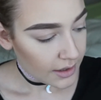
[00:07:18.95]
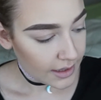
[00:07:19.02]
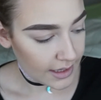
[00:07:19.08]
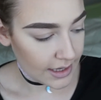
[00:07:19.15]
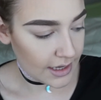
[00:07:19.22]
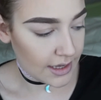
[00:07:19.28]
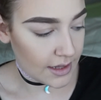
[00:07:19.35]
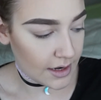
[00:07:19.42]

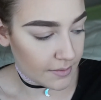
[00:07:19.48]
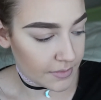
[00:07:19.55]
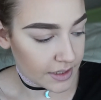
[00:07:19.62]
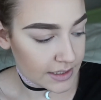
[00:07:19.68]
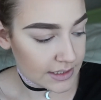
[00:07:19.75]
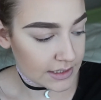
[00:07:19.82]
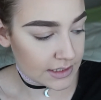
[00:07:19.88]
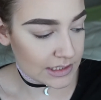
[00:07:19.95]
and I'm
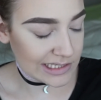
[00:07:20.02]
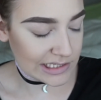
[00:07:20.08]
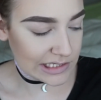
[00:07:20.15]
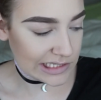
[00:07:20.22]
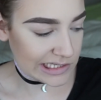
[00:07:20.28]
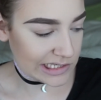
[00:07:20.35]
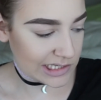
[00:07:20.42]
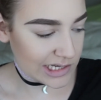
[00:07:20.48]
gonna,
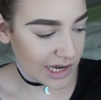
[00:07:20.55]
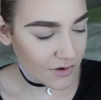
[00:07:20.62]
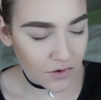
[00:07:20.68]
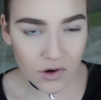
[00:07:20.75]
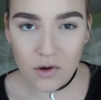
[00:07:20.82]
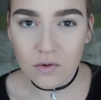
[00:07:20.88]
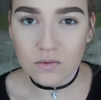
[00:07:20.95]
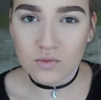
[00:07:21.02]
I don't
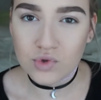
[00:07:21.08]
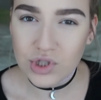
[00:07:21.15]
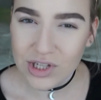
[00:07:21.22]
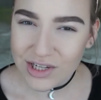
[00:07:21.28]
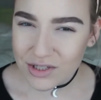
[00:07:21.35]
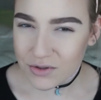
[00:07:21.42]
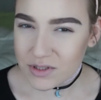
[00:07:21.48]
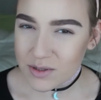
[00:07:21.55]
know, should I
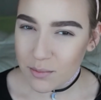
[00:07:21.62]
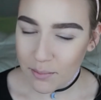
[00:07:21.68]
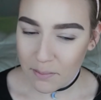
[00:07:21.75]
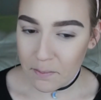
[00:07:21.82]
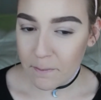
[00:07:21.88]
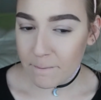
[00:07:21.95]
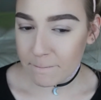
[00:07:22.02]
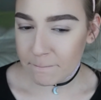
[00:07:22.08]
do some
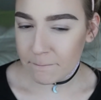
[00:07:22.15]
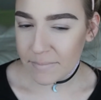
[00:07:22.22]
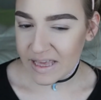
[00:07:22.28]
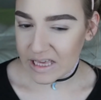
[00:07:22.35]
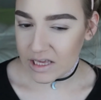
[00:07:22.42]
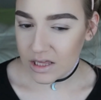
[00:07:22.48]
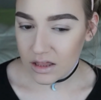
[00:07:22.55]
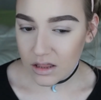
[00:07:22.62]

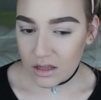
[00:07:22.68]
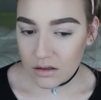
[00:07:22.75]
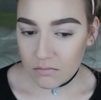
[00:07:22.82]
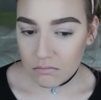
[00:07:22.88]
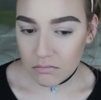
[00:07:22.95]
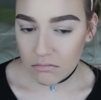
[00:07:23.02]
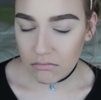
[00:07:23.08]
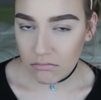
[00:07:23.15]
pink in them?